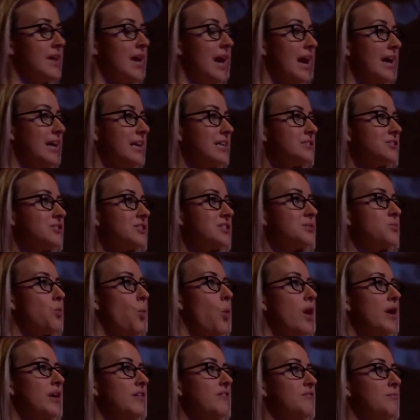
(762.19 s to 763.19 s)
And it's just
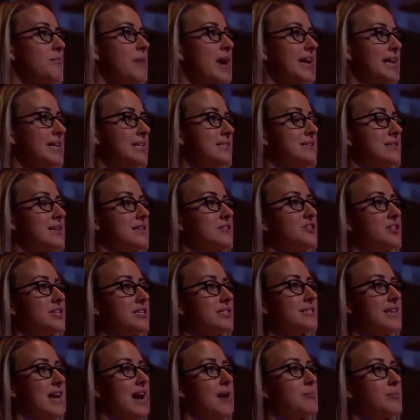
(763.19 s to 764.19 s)
one of many such
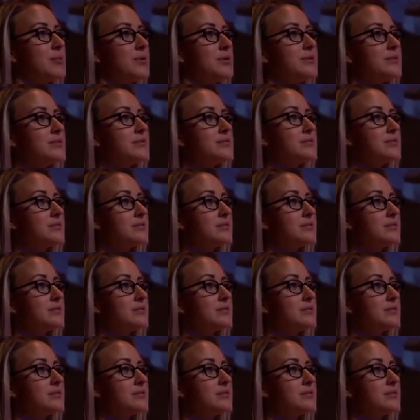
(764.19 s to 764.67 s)
examples.